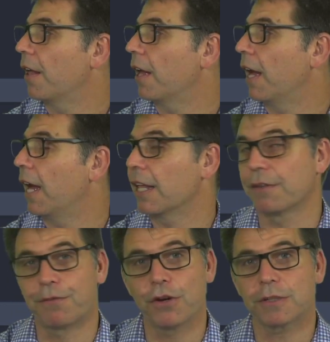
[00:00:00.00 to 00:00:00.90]

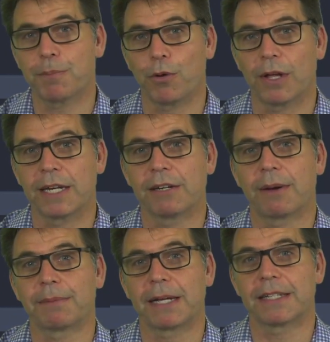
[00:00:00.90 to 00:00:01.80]
the first ball, I need
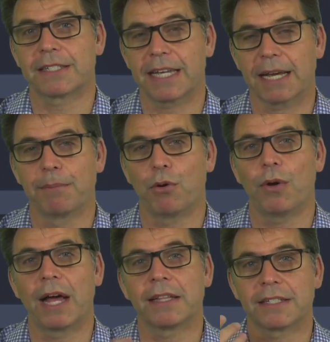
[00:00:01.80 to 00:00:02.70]
to update the second
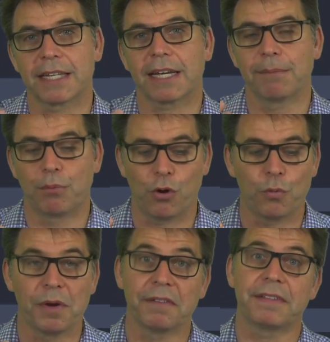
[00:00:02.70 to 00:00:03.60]
ball, and the second ball
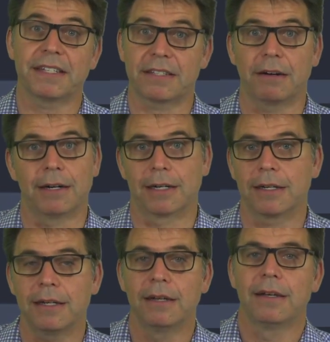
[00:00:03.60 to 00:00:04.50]
we've
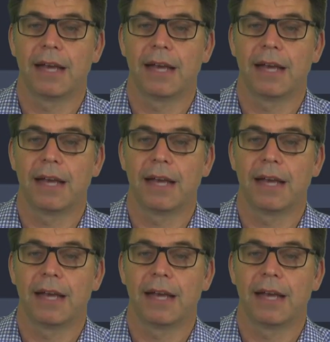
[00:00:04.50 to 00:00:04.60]
decided